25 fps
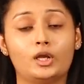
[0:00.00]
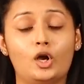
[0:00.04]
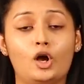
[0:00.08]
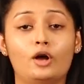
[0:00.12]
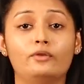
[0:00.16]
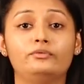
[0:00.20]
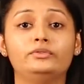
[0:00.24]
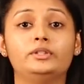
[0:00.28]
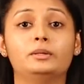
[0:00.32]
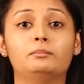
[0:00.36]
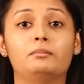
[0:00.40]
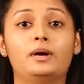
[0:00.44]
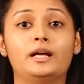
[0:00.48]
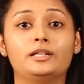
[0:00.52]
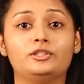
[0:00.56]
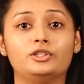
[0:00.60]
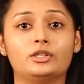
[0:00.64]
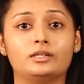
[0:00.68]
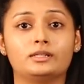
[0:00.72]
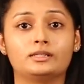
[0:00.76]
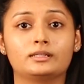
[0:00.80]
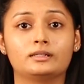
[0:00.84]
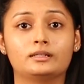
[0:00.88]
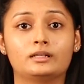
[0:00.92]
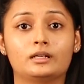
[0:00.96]
of the
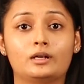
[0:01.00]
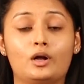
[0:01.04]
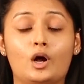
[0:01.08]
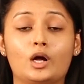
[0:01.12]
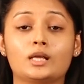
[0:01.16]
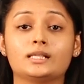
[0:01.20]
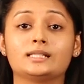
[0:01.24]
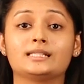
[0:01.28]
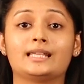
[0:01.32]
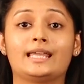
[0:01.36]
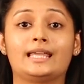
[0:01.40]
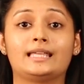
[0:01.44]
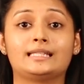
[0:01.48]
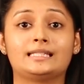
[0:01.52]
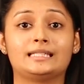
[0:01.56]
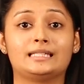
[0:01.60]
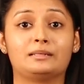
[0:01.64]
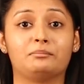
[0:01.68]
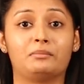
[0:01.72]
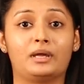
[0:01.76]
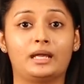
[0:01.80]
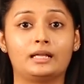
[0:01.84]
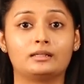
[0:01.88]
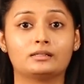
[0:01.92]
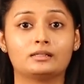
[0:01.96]
budgets, cost
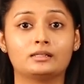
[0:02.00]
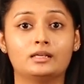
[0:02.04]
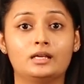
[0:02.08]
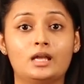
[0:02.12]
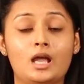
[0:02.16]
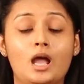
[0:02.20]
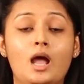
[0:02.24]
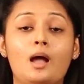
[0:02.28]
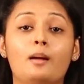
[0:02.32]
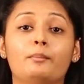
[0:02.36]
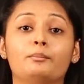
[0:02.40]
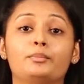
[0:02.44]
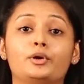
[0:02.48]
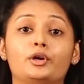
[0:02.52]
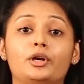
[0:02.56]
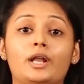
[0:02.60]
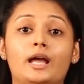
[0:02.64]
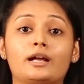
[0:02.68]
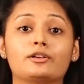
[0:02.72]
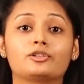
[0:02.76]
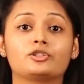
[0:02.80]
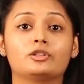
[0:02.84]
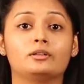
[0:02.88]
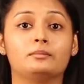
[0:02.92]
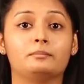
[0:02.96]
estimates,
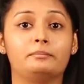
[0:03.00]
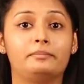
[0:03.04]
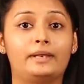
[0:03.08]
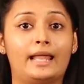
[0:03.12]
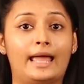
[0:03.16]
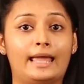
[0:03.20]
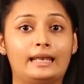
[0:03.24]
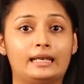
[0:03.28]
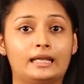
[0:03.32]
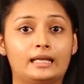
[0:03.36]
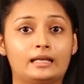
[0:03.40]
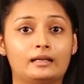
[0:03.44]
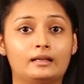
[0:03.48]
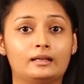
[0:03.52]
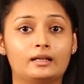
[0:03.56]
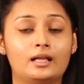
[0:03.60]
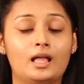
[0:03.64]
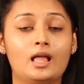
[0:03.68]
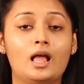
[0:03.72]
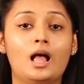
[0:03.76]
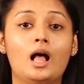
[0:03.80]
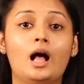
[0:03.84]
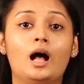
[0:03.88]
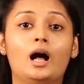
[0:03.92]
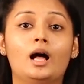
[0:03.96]
production planning,
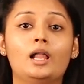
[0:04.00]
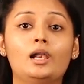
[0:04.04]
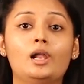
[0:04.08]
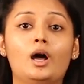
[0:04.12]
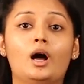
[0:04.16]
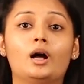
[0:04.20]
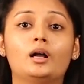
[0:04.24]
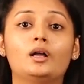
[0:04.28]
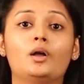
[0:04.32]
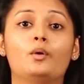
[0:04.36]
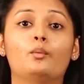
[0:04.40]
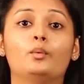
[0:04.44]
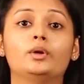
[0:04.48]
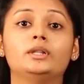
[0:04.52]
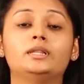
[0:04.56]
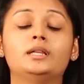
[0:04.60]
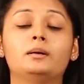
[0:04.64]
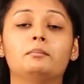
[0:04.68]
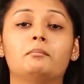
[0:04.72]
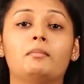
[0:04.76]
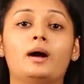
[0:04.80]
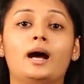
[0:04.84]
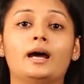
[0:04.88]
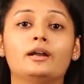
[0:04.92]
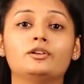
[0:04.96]
along with the
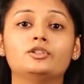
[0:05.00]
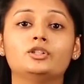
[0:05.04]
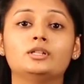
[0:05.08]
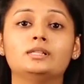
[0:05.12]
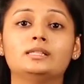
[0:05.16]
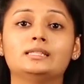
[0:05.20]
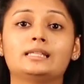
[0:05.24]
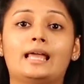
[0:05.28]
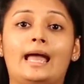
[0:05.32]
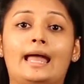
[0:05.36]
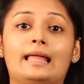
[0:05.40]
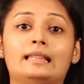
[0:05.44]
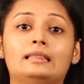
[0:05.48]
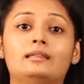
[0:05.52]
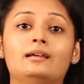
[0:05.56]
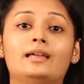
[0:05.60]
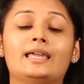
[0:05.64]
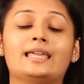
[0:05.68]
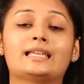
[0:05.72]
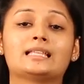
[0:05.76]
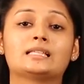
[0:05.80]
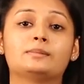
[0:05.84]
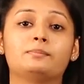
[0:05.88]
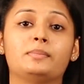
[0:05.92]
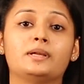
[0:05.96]
margins and the
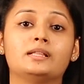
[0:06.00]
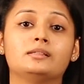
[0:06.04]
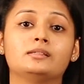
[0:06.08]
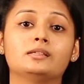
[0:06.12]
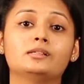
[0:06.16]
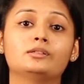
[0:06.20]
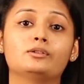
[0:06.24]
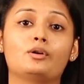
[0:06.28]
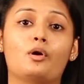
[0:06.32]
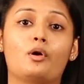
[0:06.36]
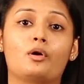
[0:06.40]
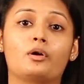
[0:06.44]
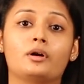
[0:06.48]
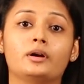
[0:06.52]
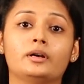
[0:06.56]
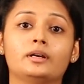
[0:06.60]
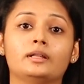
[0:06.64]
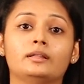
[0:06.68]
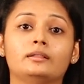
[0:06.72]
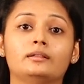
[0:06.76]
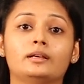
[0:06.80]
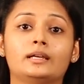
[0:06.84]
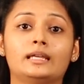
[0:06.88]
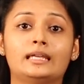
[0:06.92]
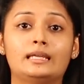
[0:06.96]
expenses occurred
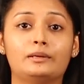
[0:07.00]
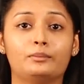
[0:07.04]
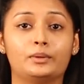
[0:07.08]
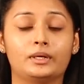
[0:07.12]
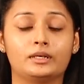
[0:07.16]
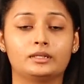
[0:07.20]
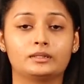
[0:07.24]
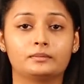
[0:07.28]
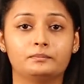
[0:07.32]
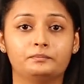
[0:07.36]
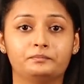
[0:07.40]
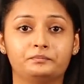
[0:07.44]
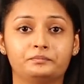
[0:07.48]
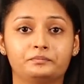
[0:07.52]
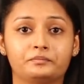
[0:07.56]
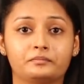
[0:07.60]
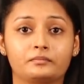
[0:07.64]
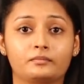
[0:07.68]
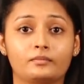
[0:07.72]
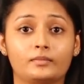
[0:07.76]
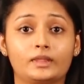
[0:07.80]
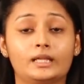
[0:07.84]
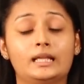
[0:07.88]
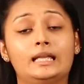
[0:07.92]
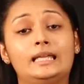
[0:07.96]
in the event.
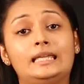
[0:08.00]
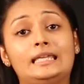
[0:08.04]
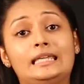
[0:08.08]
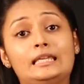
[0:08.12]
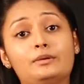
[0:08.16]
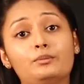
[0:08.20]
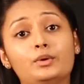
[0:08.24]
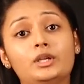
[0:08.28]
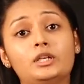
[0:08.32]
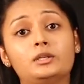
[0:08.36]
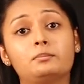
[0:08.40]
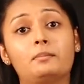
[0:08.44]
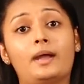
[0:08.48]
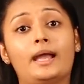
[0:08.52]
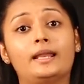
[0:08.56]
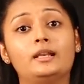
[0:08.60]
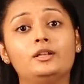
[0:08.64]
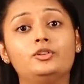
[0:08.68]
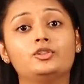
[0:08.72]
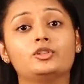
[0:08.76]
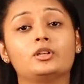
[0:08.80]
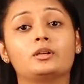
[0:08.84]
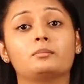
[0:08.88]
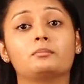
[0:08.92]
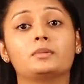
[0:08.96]
Event
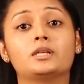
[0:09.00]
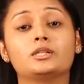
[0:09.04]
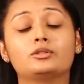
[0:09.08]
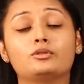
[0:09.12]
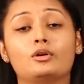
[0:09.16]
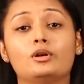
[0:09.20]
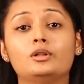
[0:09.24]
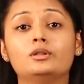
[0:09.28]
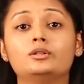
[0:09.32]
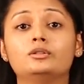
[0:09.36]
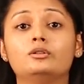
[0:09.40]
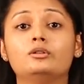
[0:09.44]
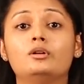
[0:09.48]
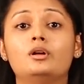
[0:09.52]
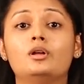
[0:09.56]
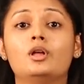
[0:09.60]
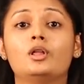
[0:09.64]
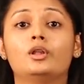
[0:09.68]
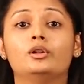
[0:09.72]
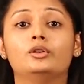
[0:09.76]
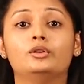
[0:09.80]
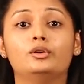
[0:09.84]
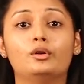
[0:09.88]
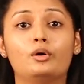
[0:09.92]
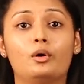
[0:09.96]
manager must also
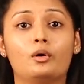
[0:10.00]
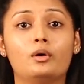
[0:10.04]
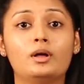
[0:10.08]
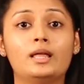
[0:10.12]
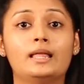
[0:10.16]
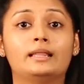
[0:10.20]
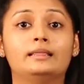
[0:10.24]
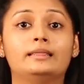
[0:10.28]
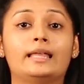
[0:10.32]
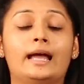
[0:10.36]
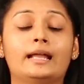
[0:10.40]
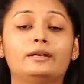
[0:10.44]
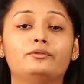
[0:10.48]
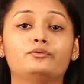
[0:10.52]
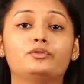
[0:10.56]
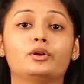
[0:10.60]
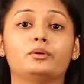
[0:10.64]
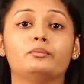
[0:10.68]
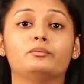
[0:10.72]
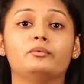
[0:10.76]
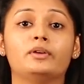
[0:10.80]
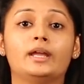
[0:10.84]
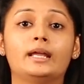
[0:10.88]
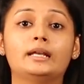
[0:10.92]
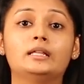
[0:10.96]
know that
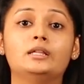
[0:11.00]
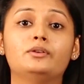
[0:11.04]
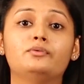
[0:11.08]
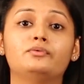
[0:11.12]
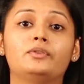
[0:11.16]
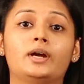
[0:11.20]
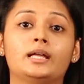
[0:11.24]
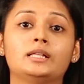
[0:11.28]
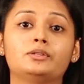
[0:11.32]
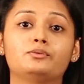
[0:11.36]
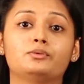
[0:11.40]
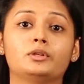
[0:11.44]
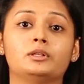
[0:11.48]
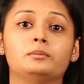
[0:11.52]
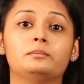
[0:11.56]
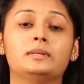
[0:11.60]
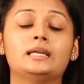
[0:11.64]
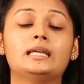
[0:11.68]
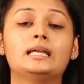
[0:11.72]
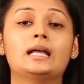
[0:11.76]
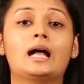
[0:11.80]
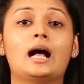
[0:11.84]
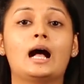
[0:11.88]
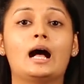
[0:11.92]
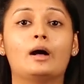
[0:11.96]
from where the funds will
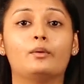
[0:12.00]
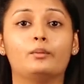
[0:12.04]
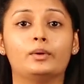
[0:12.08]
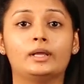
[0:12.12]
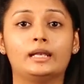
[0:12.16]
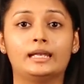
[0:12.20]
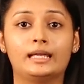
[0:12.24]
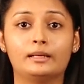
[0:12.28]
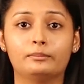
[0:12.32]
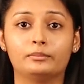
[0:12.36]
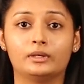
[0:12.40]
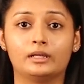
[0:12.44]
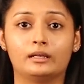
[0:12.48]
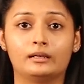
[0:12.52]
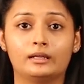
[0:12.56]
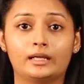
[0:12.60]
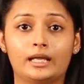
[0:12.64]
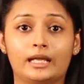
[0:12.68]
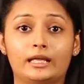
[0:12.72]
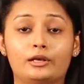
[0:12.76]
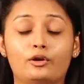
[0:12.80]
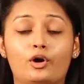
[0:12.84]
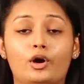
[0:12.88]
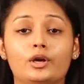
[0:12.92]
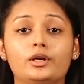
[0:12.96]
be available
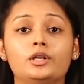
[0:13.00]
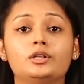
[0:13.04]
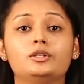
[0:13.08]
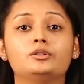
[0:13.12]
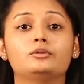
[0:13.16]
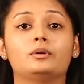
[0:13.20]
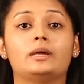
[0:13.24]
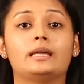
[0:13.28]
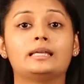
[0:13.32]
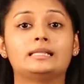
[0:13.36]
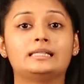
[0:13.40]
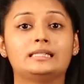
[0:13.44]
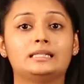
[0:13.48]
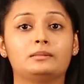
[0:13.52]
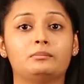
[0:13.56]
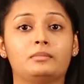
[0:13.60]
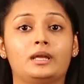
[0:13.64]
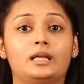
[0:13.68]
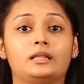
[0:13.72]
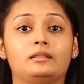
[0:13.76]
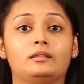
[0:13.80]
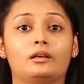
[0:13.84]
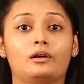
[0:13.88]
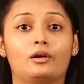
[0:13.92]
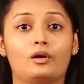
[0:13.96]
in order to
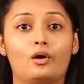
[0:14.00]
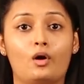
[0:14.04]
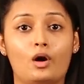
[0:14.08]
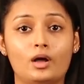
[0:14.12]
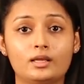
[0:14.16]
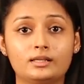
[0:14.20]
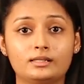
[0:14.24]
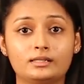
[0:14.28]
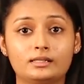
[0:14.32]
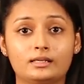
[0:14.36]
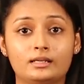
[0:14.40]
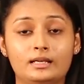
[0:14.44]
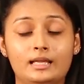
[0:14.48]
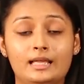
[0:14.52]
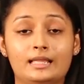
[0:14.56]
estimate the cost,